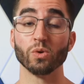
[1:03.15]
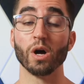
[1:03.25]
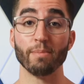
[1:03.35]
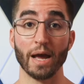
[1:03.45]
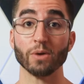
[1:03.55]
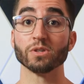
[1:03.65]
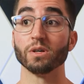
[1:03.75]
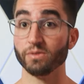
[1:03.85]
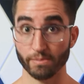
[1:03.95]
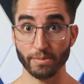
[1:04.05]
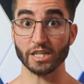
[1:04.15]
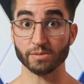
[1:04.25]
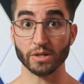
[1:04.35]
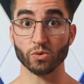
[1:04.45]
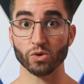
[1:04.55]
amount of management
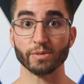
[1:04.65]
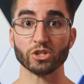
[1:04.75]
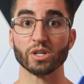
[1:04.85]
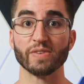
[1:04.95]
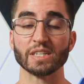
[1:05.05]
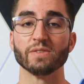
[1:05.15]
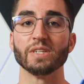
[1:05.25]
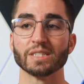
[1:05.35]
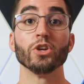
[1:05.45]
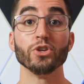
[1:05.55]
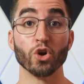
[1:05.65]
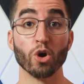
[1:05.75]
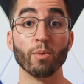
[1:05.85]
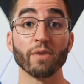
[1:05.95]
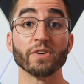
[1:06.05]
or administrative activities, your home
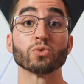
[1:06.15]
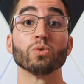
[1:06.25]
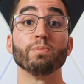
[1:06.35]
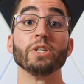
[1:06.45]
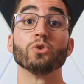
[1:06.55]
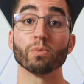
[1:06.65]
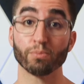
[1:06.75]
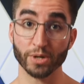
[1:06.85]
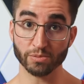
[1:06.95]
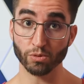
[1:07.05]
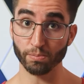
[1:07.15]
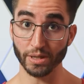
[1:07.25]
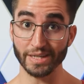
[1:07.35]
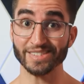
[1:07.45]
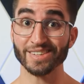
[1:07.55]
office would be your principal
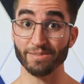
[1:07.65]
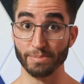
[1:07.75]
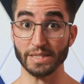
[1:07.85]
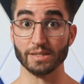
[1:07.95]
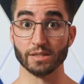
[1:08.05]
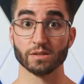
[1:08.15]
place of business.